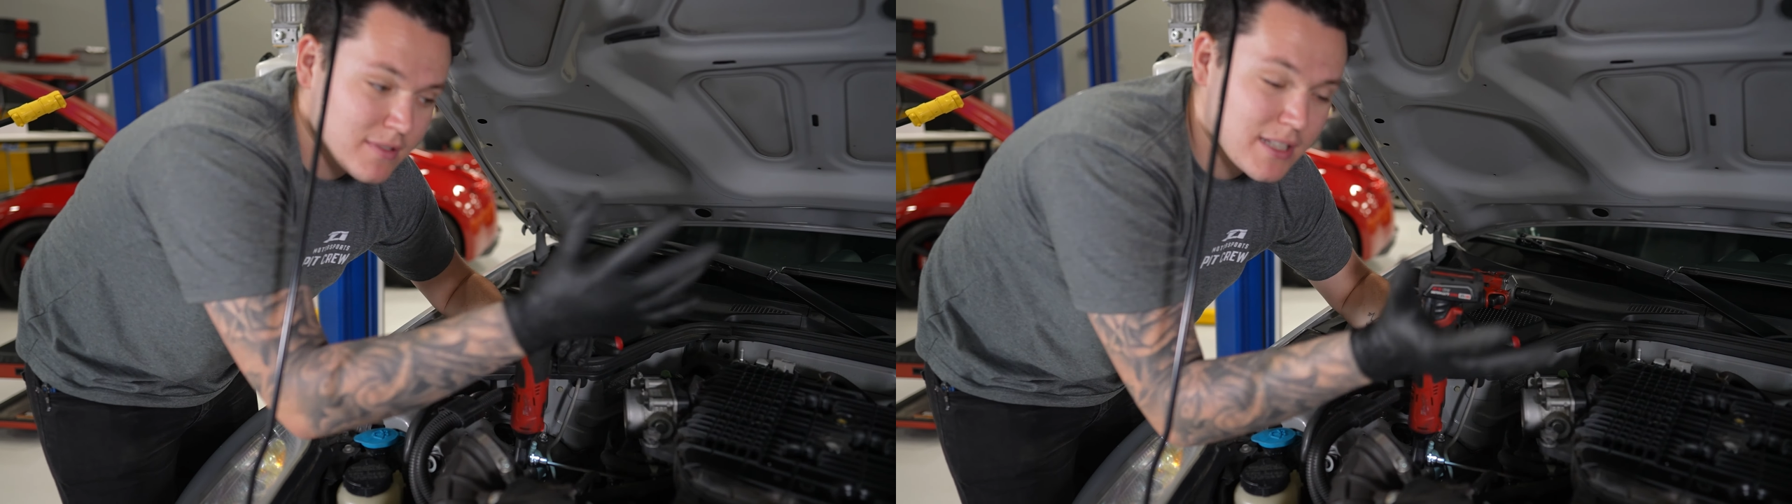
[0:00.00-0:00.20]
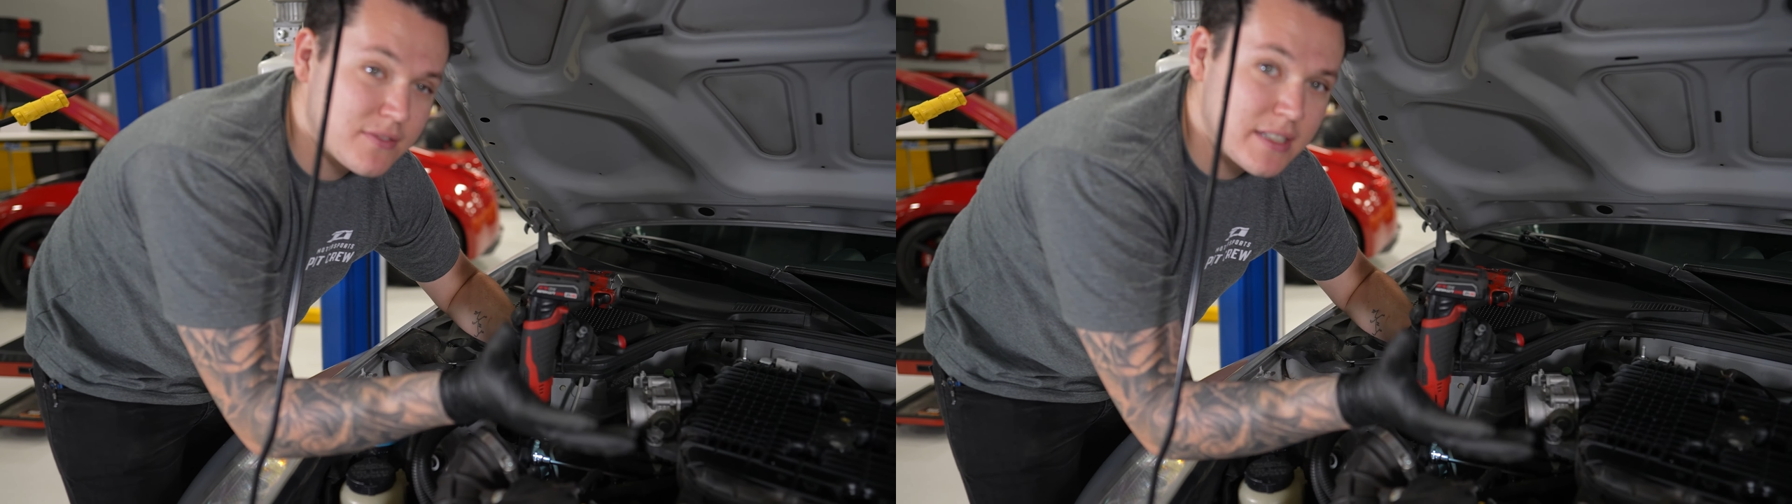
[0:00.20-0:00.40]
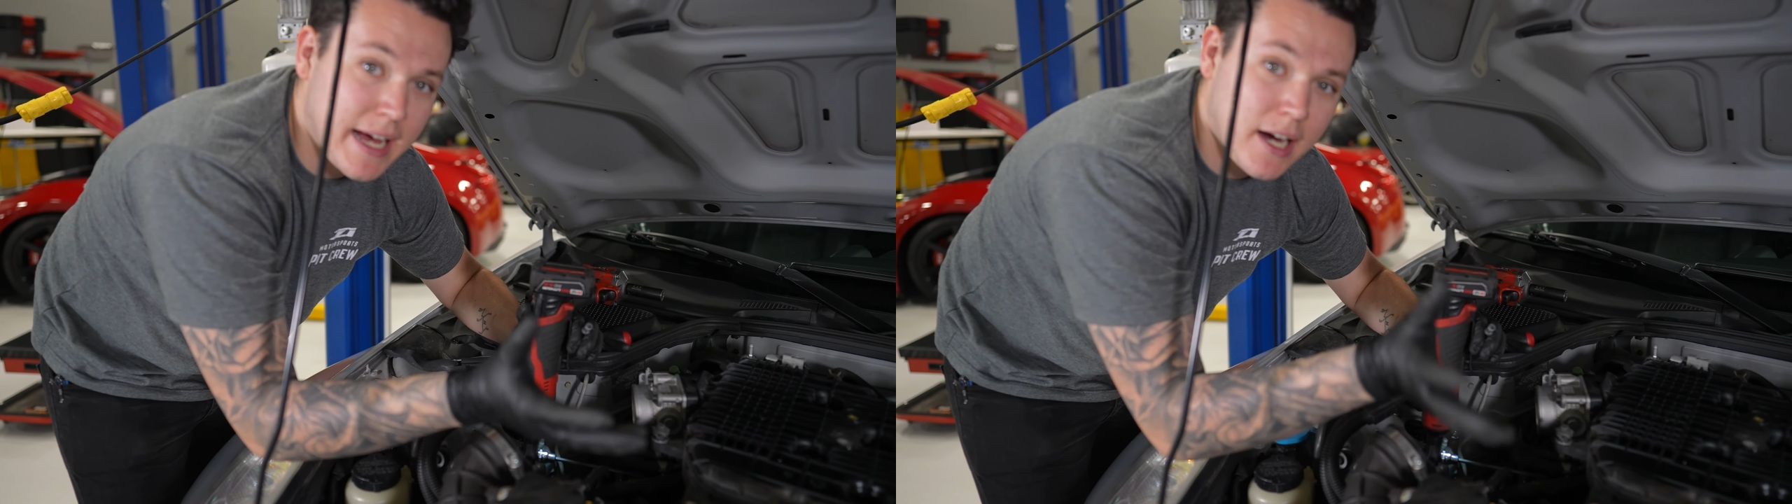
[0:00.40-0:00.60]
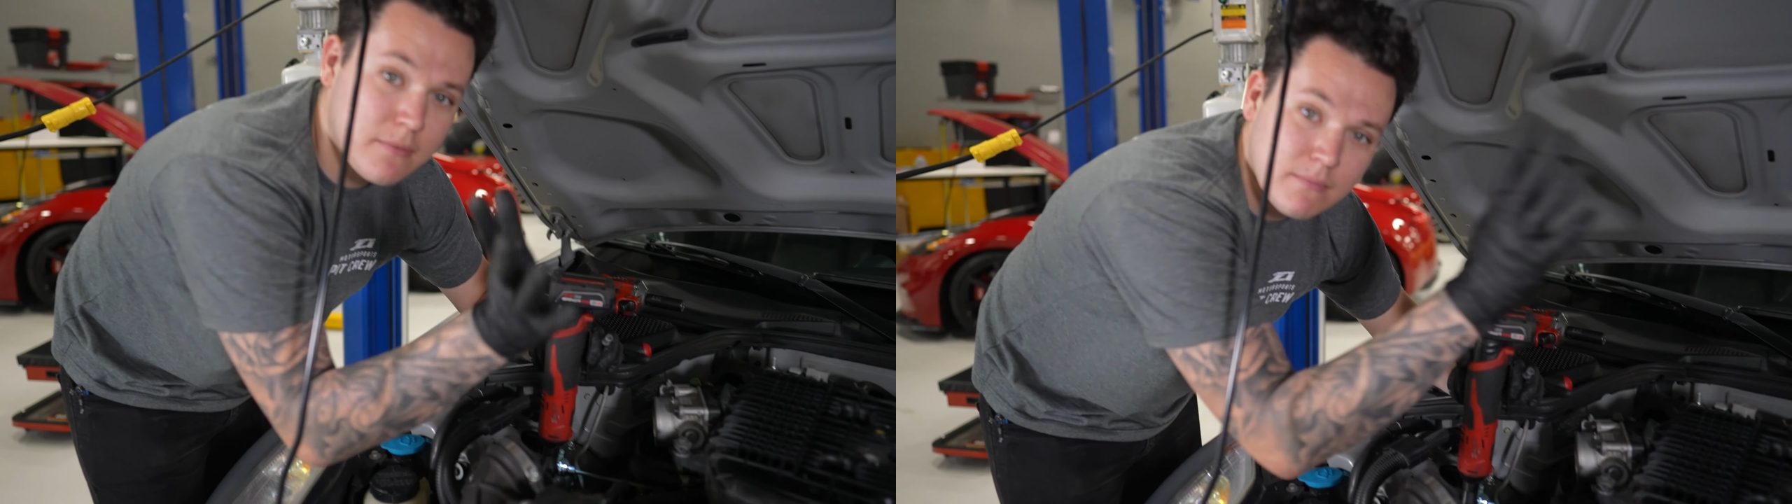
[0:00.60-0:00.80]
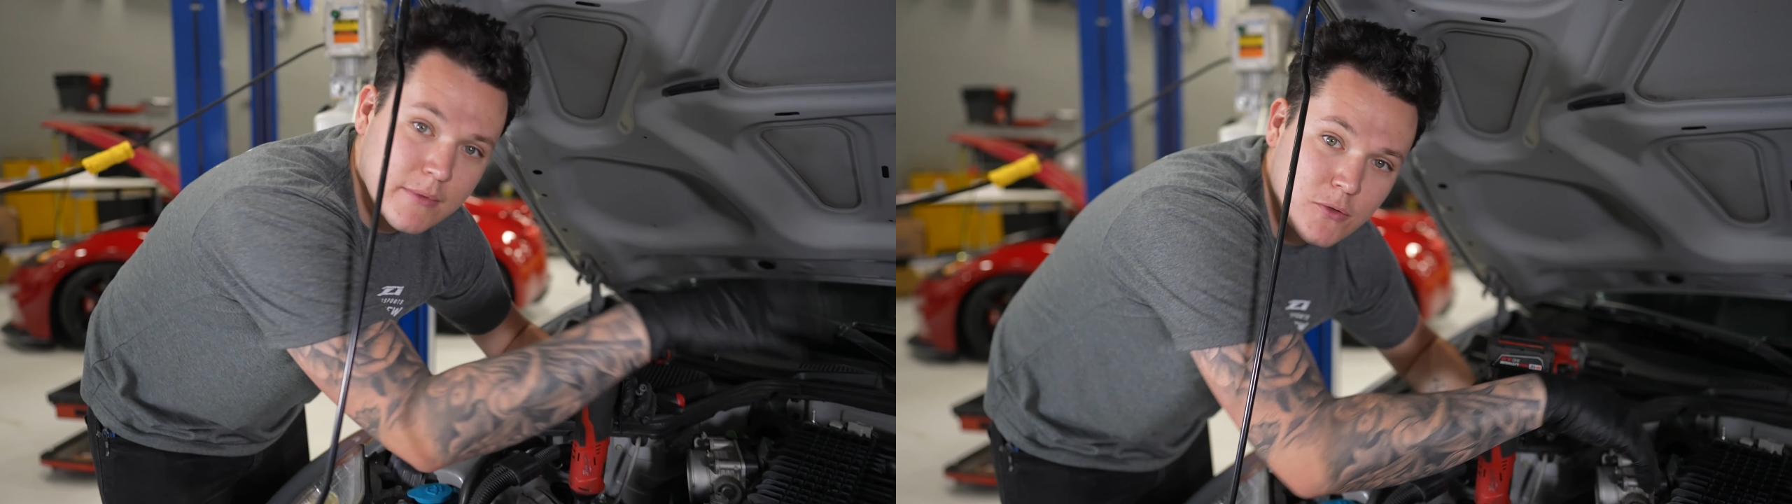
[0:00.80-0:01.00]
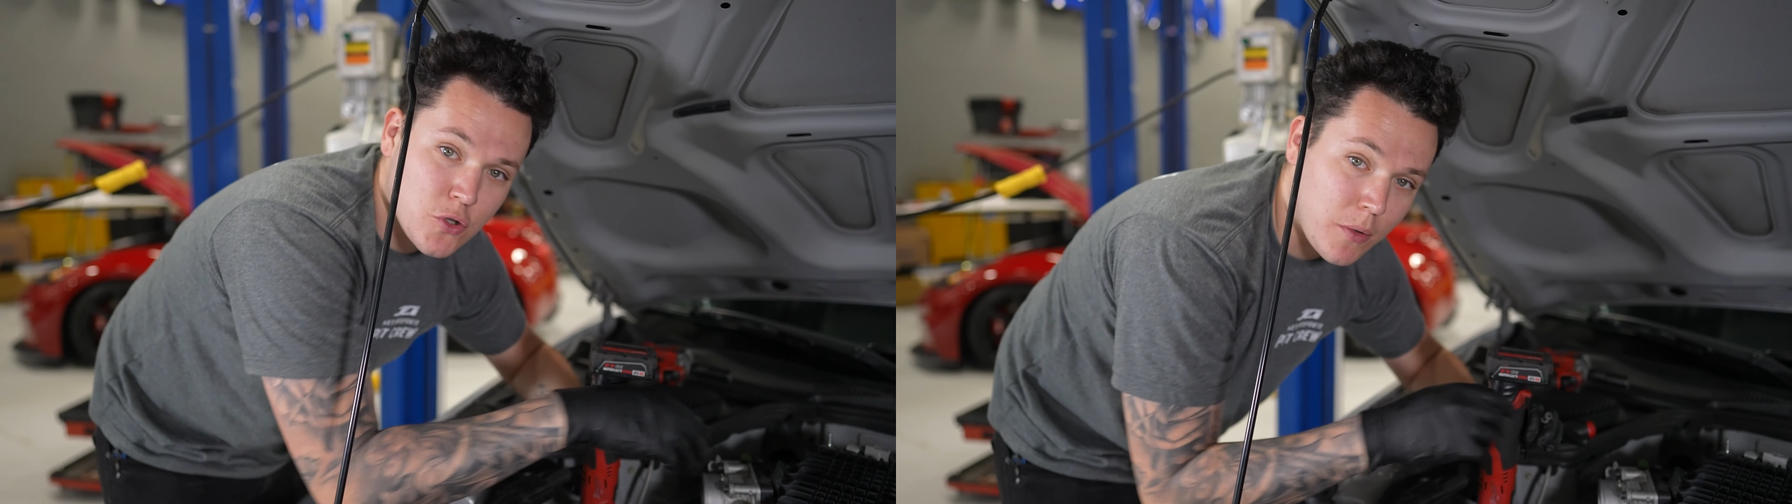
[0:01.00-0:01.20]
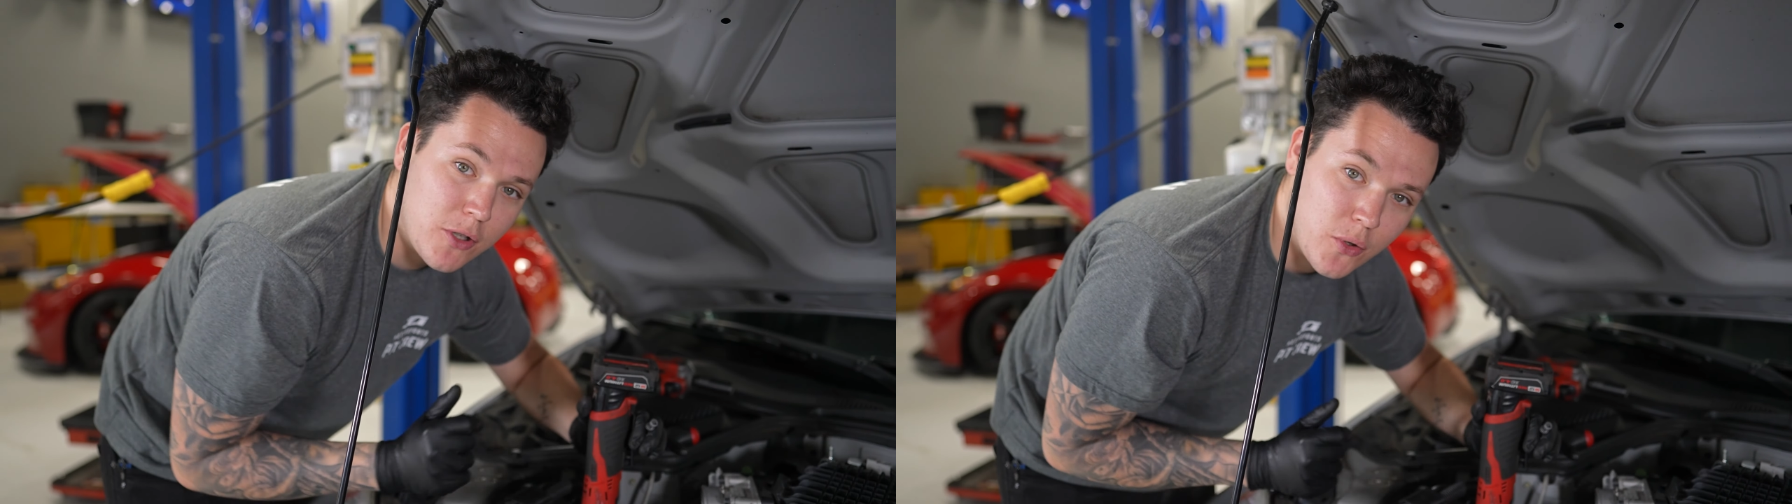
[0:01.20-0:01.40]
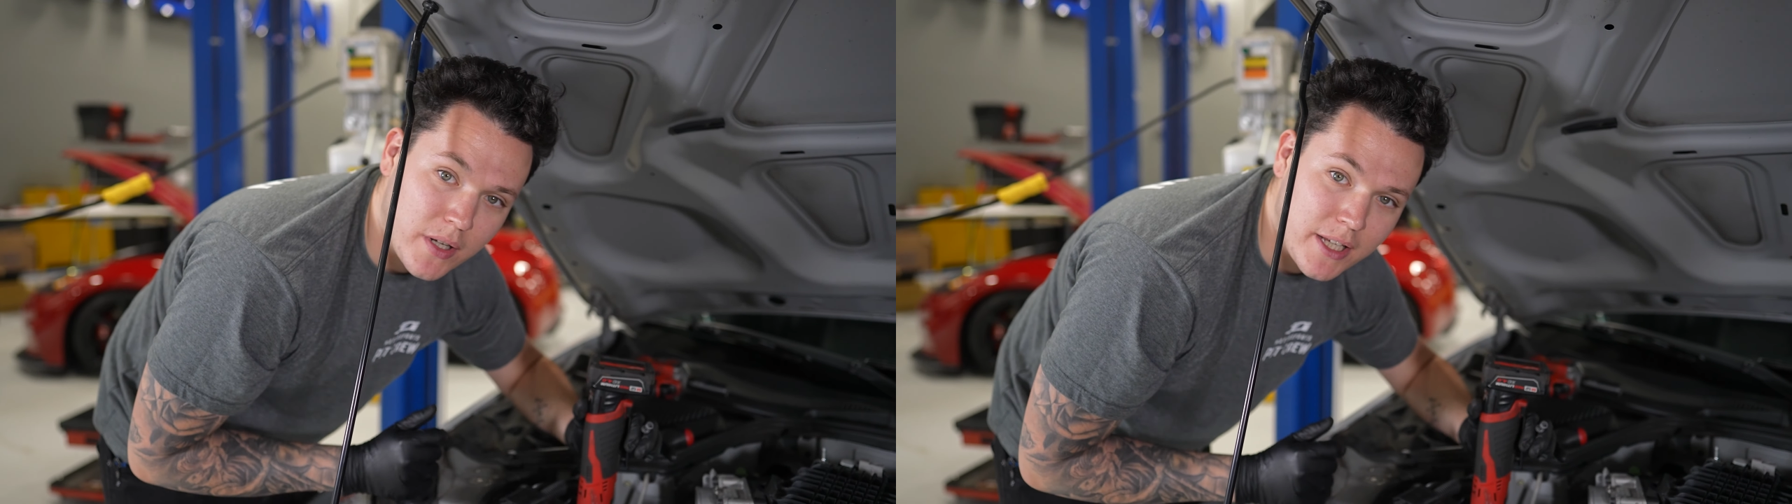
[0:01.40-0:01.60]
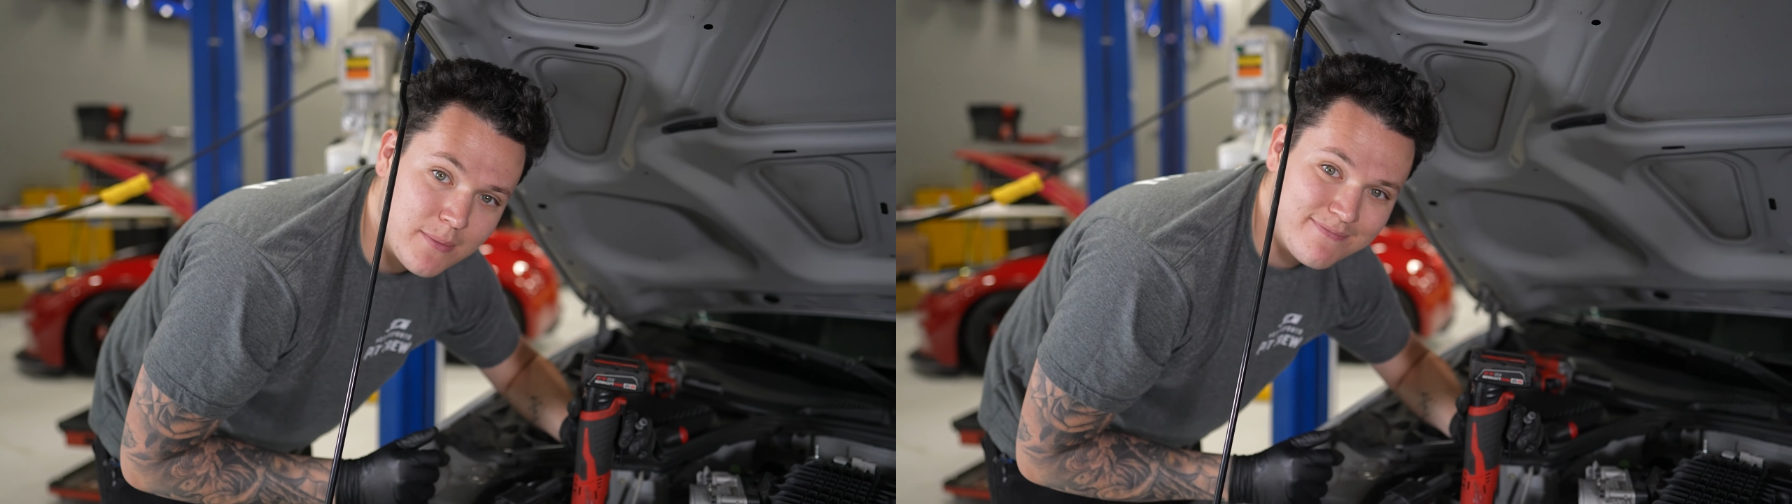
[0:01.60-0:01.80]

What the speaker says: lift it out, and drop the new one in.